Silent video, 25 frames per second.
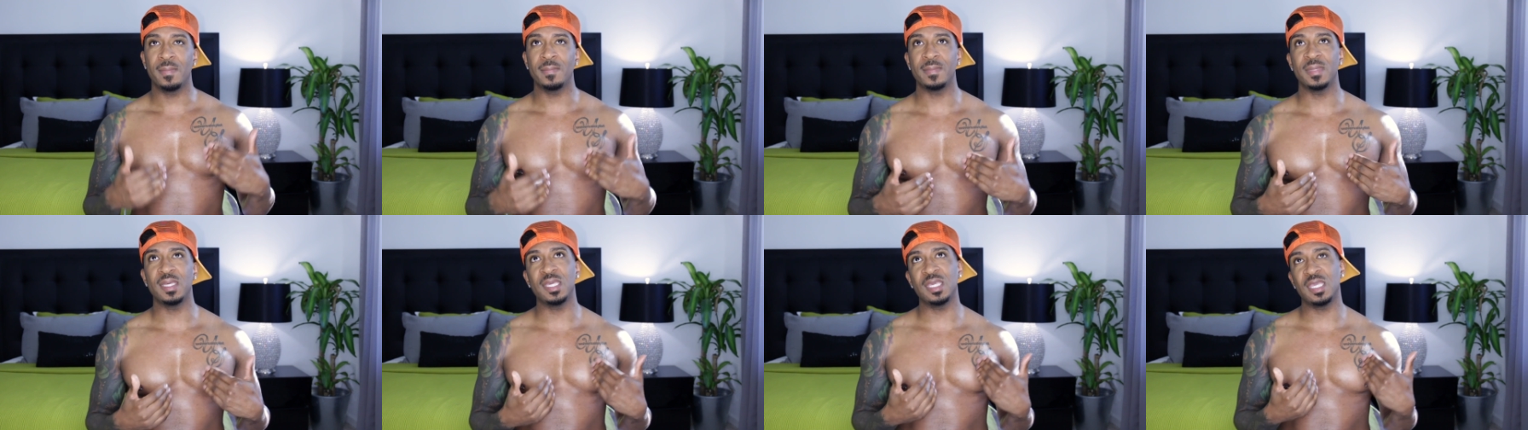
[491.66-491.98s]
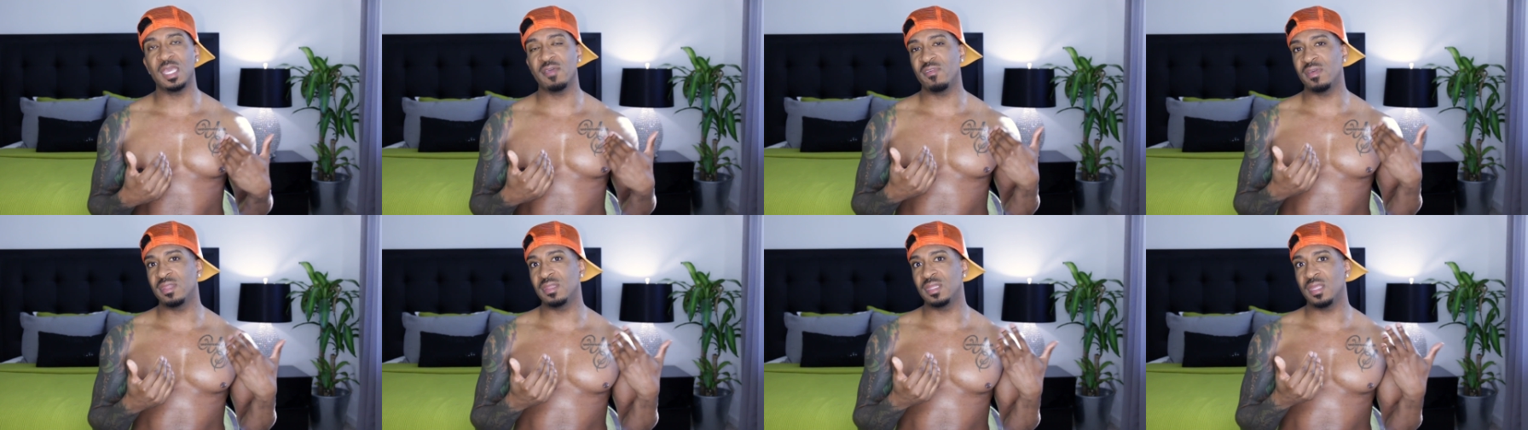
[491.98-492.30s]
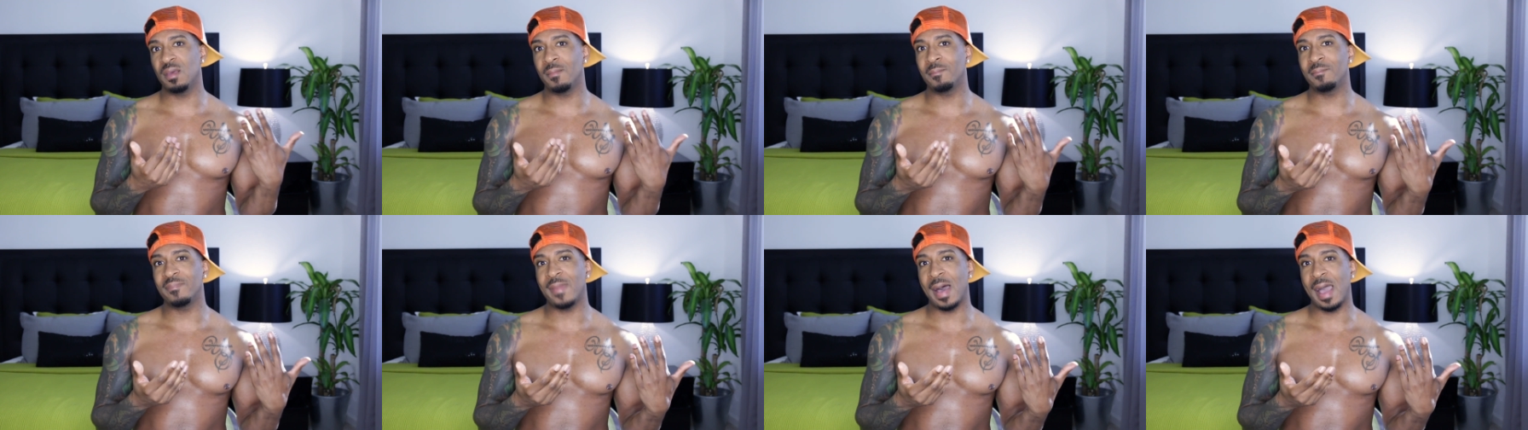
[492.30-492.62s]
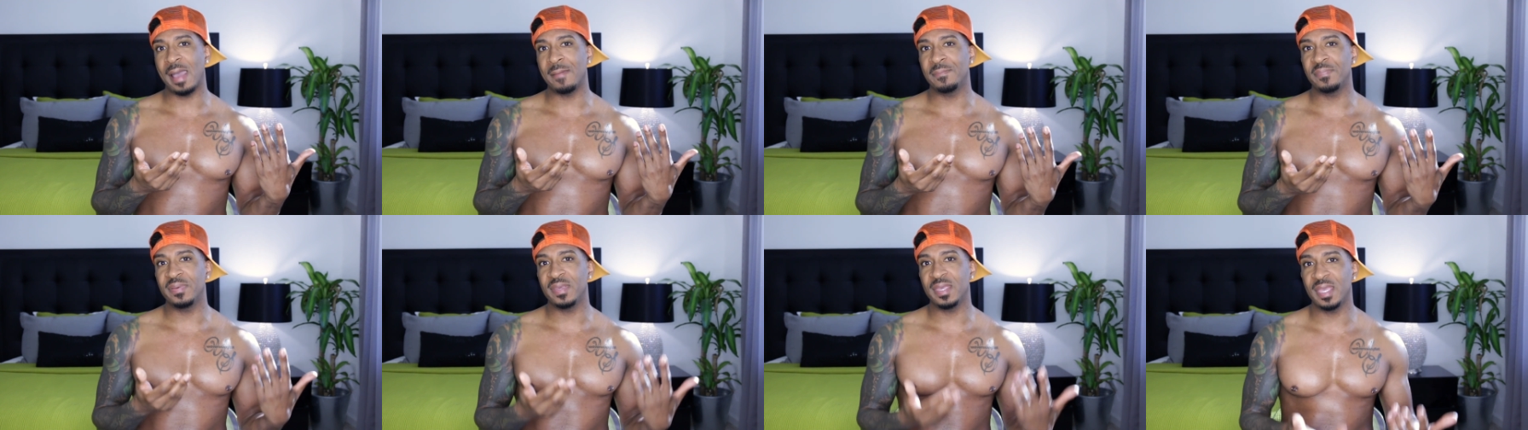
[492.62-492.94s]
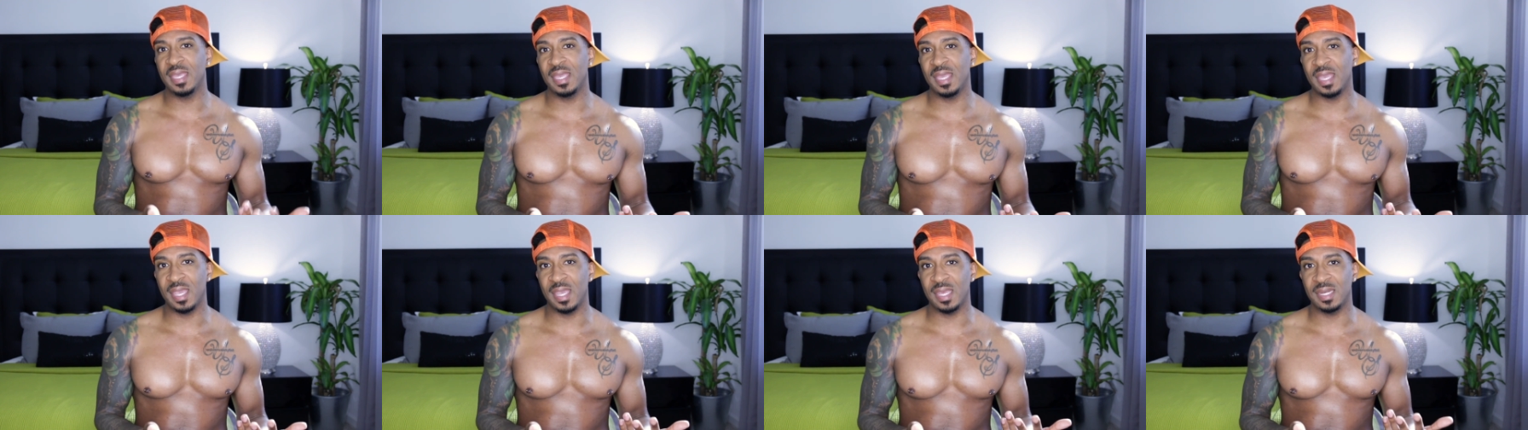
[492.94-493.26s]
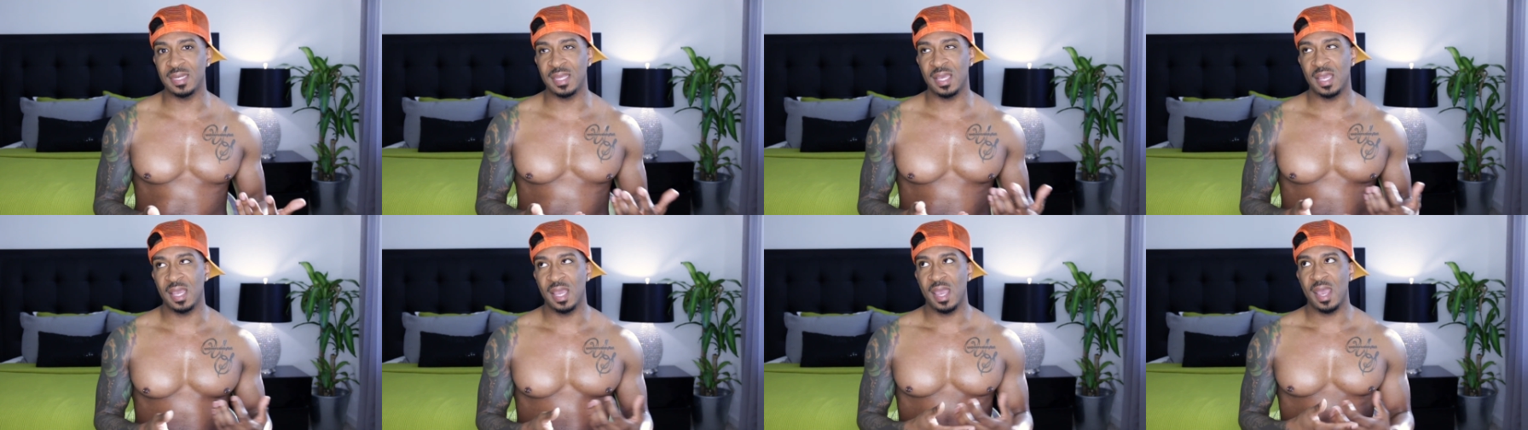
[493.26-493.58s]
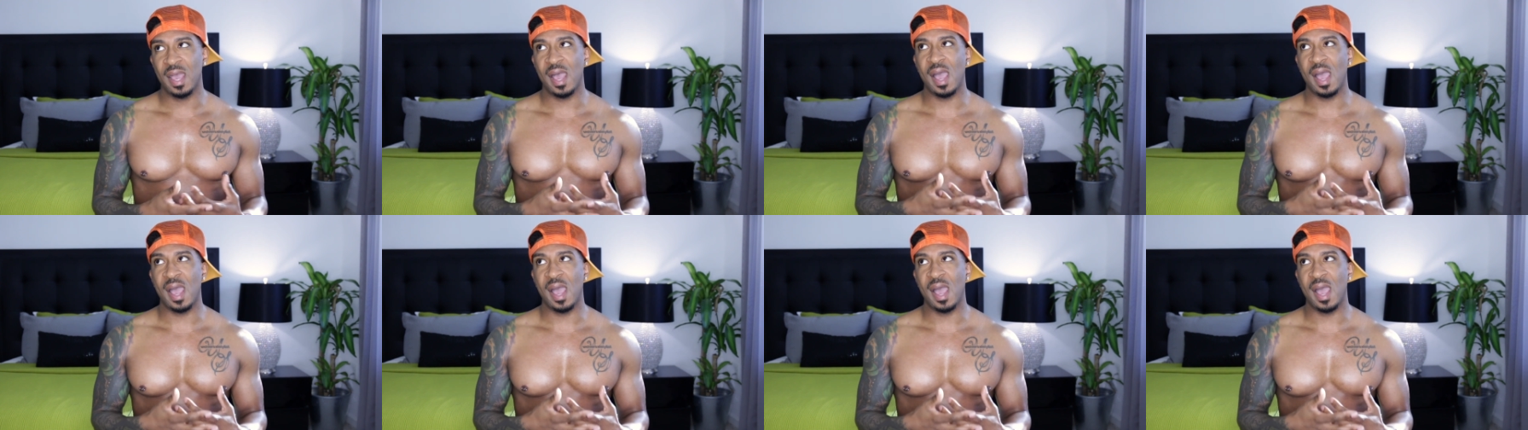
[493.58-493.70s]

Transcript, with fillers: me giving them my PIN,